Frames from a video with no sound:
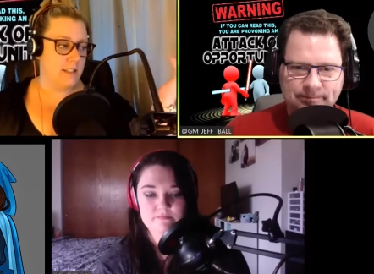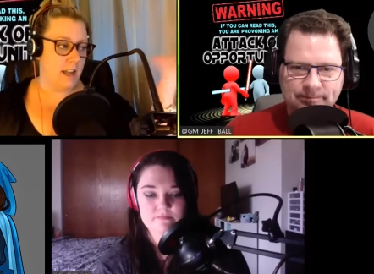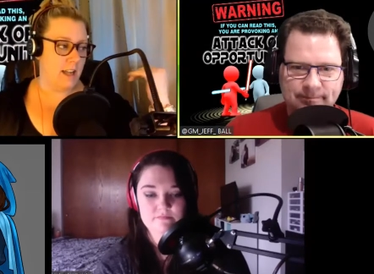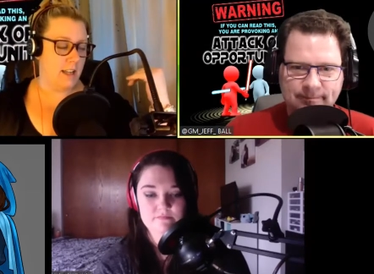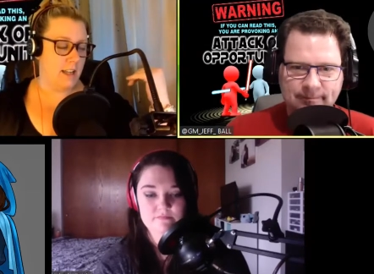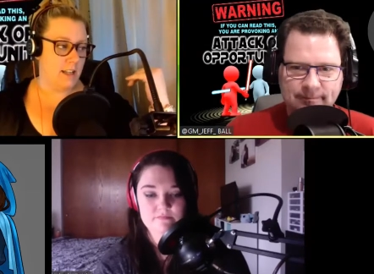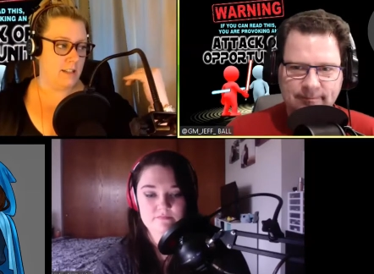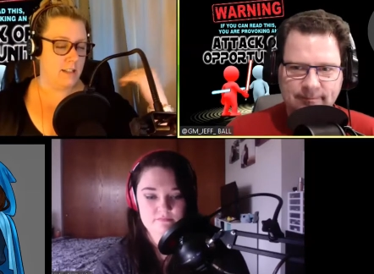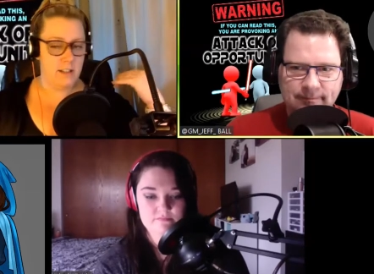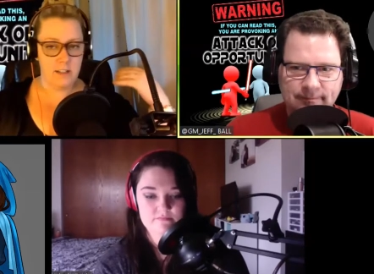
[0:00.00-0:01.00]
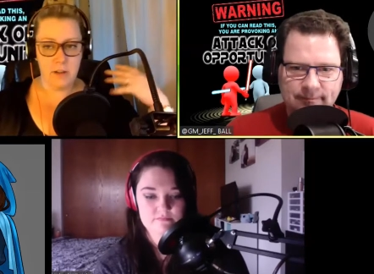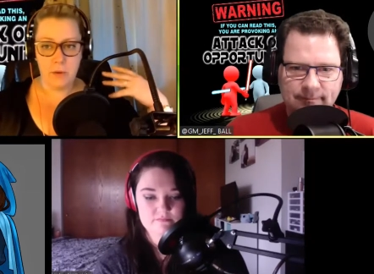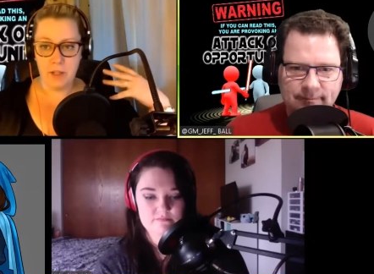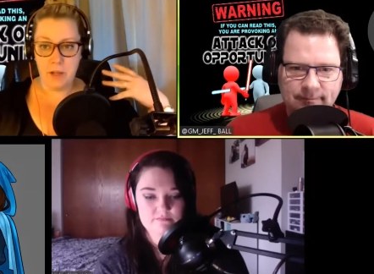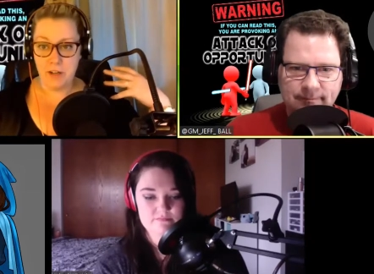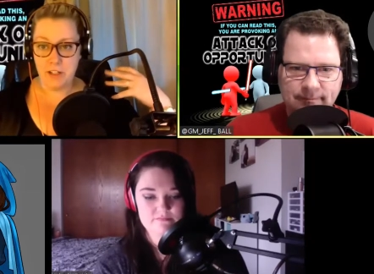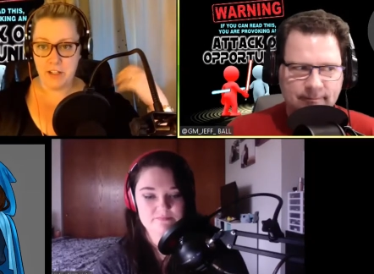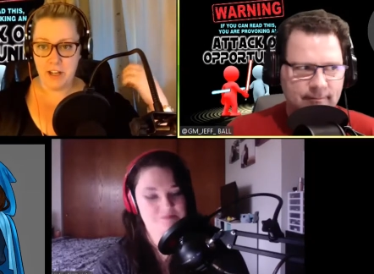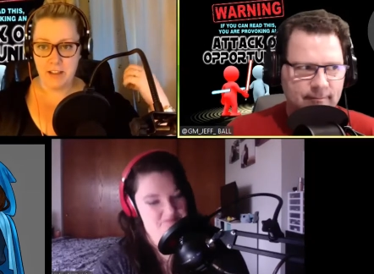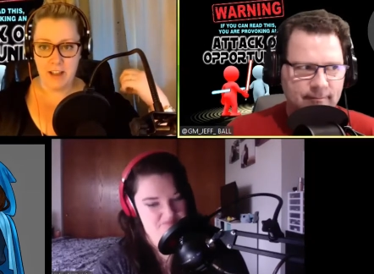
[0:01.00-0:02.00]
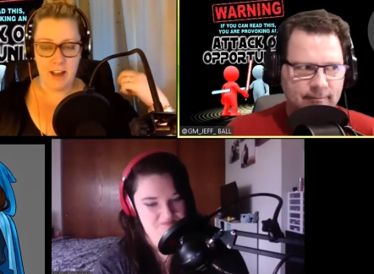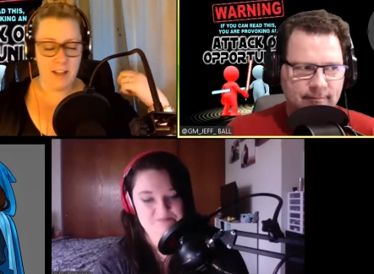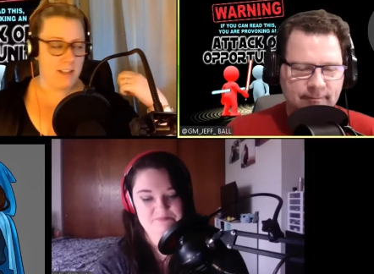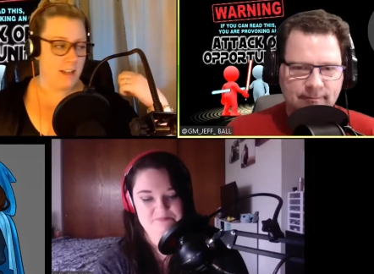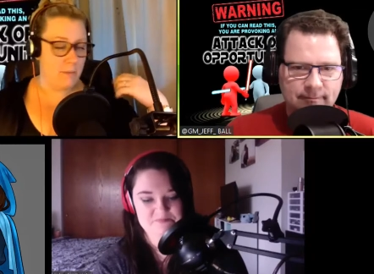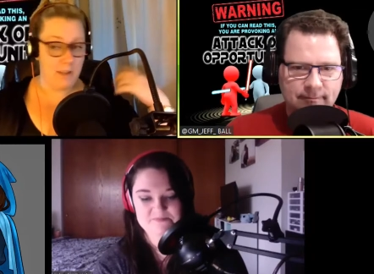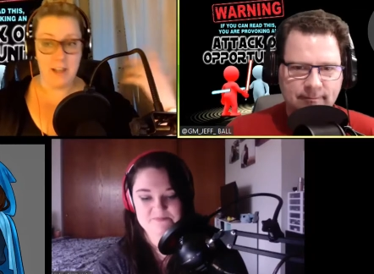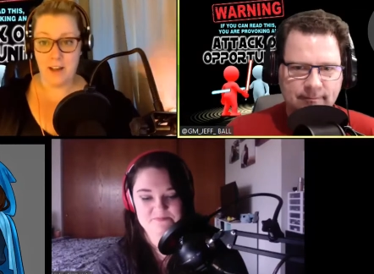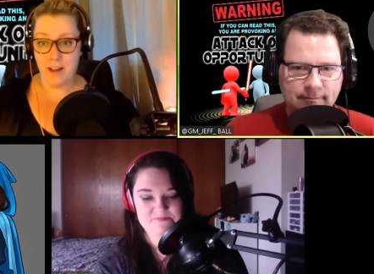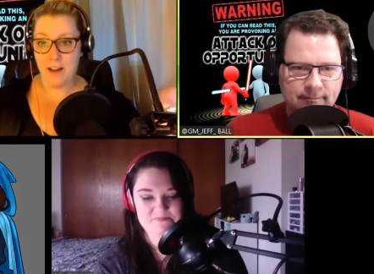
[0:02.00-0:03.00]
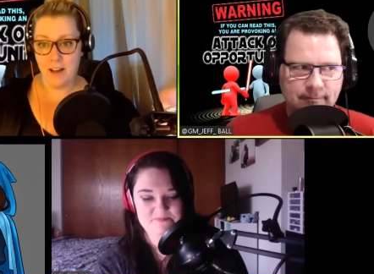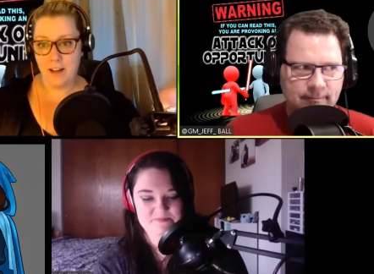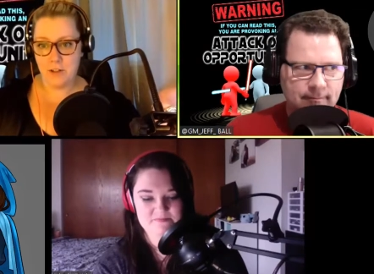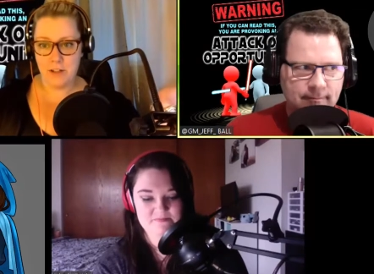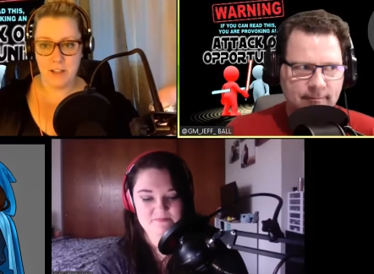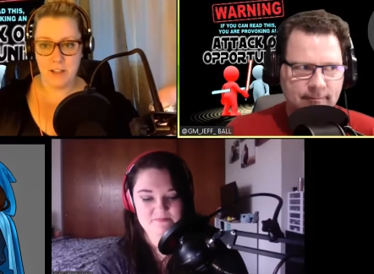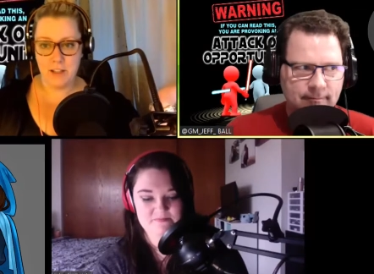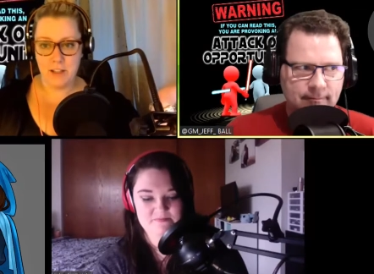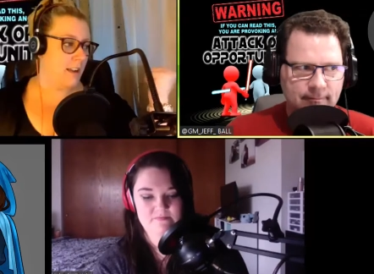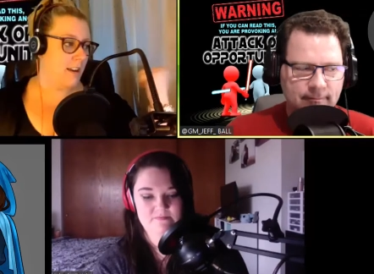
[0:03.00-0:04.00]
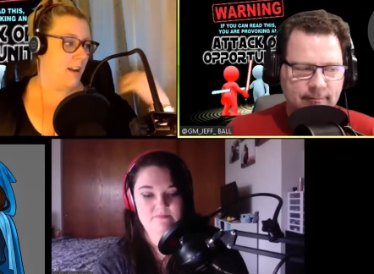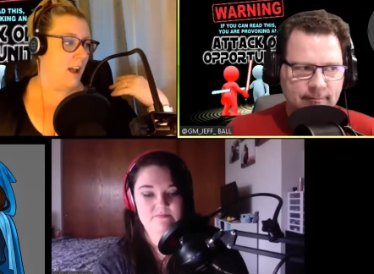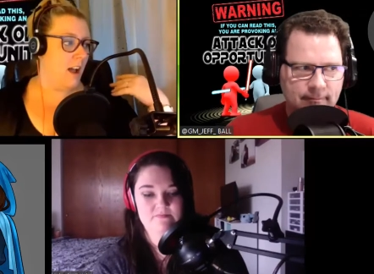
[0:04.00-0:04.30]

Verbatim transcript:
Speaker 1: I can totally appreciate that mm-hmm. being strictly a player.